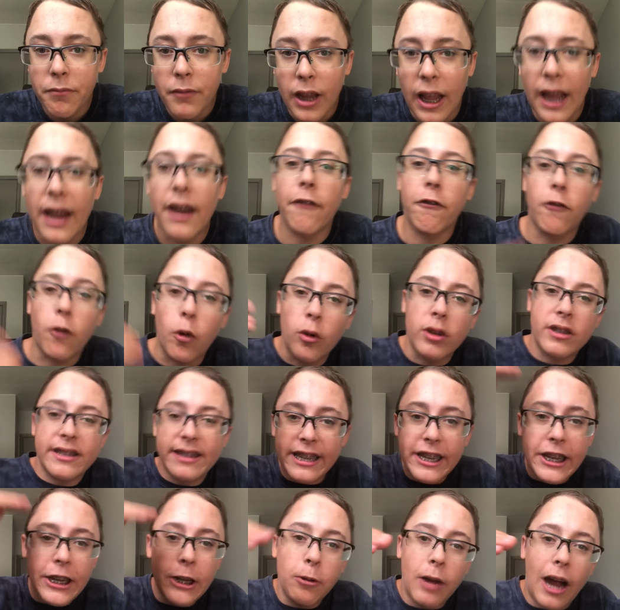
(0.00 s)
And of course,
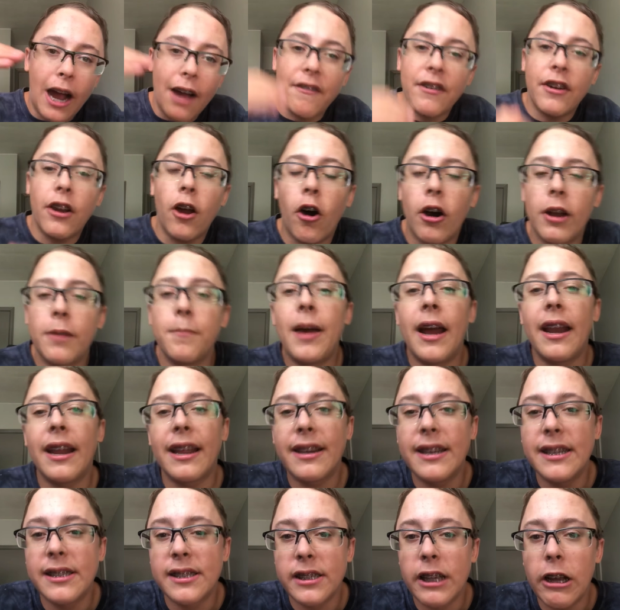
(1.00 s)
you have an
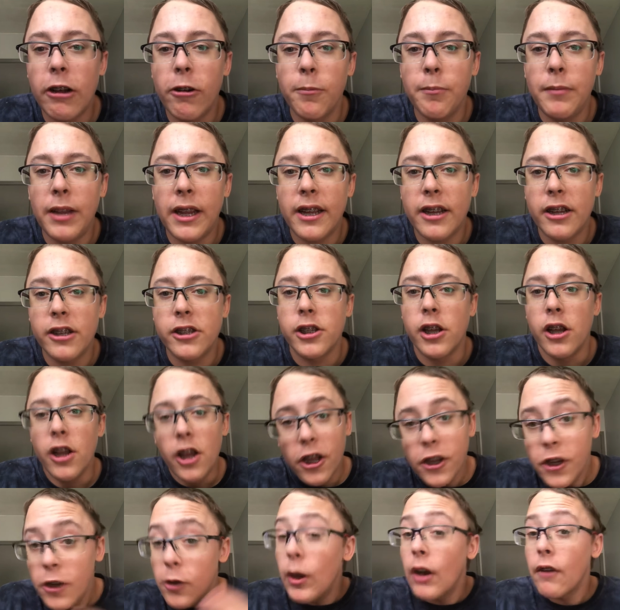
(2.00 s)
automatic discount because
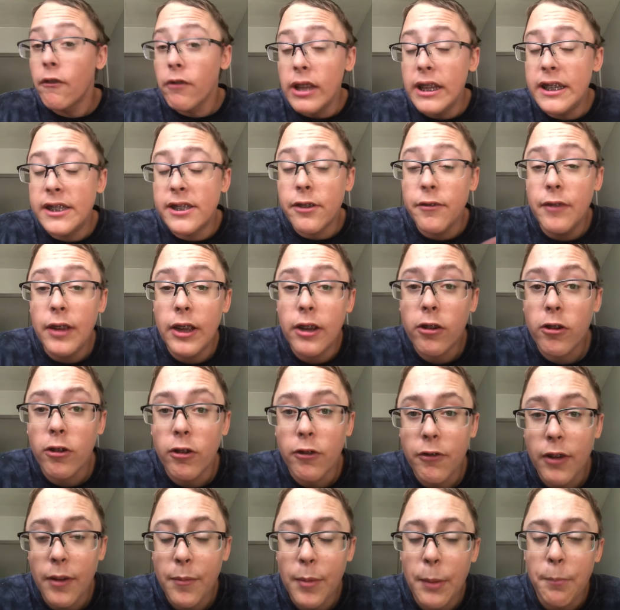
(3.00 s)
you have leased a
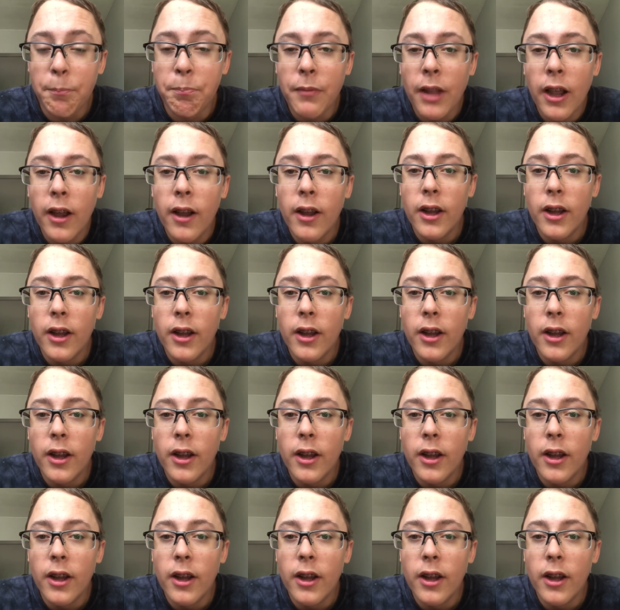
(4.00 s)
vehicle from them.